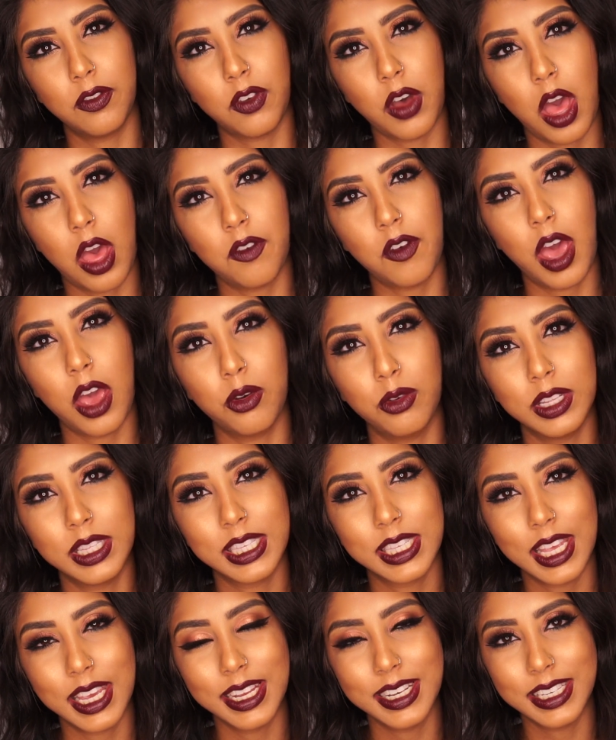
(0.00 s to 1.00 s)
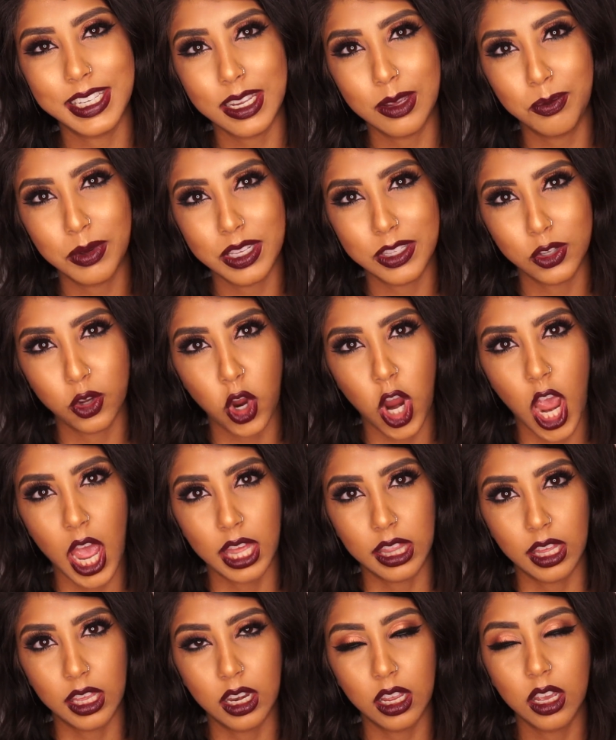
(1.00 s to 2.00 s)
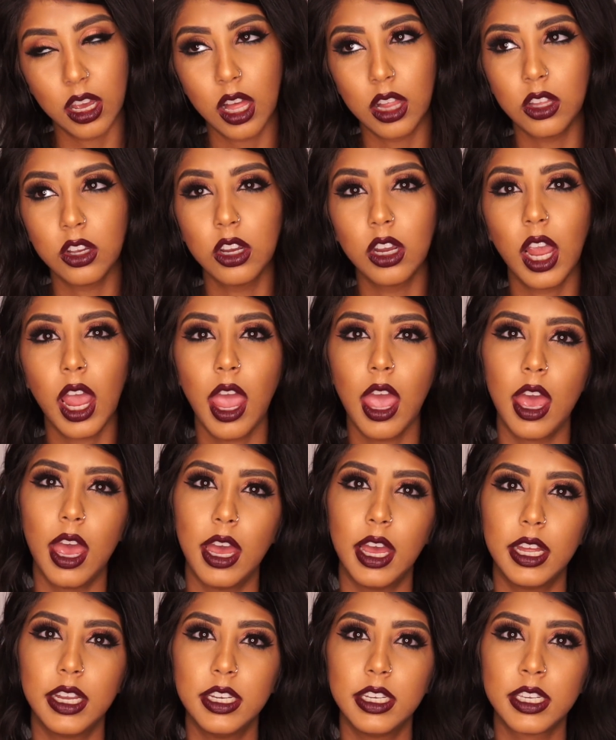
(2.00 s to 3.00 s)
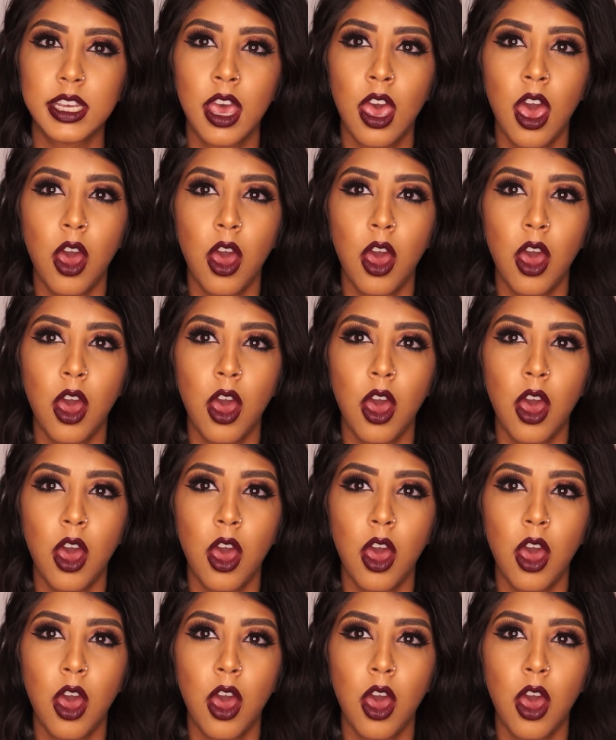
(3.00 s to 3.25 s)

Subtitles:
I would say deep is your highlighting color and